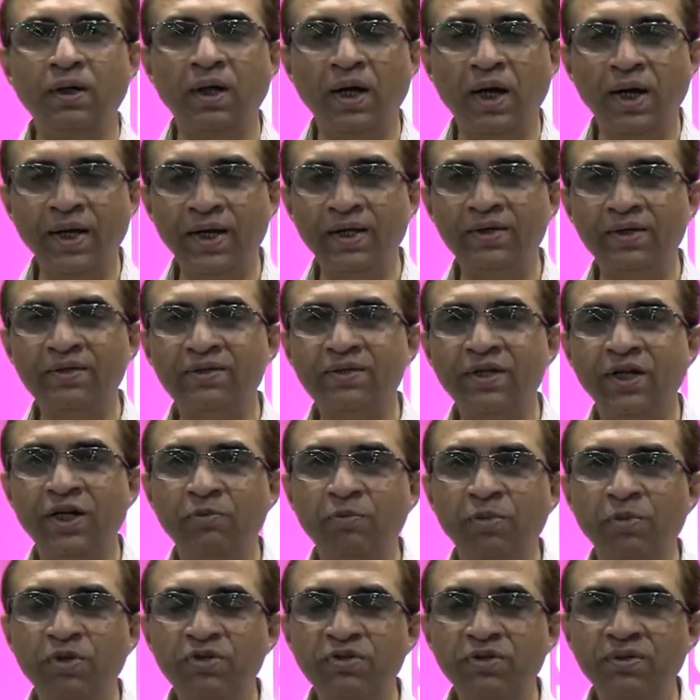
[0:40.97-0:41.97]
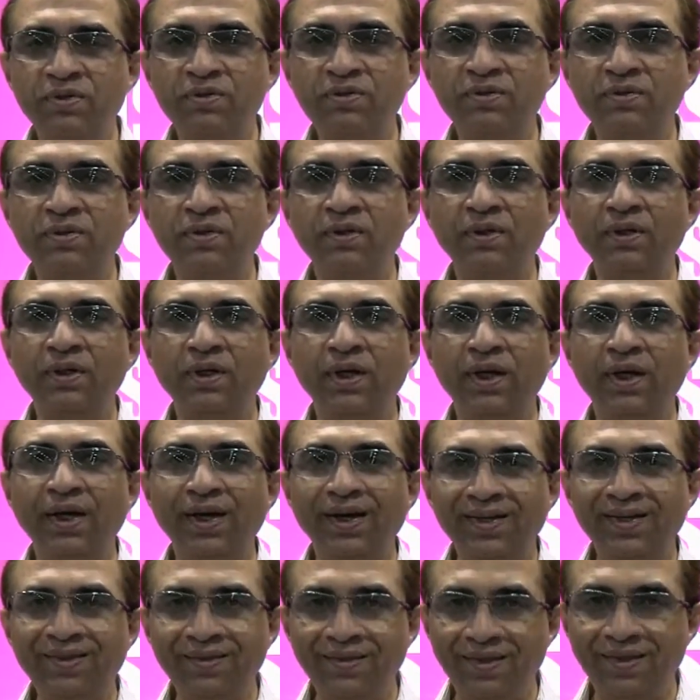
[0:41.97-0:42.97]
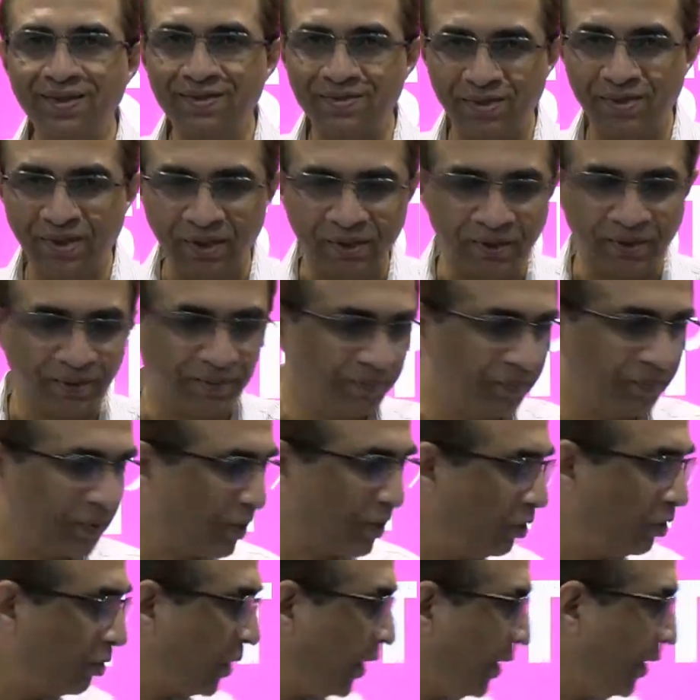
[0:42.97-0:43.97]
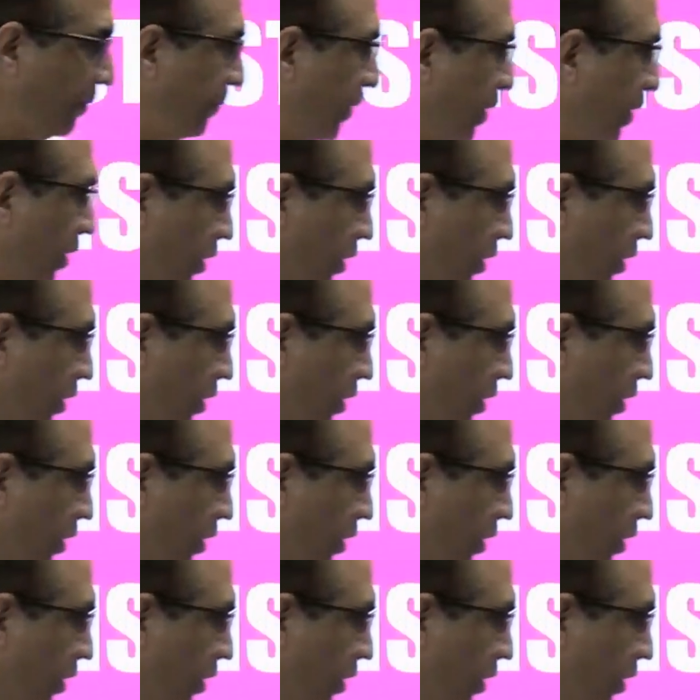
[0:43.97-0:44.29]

IIST admissions in this year. Okay,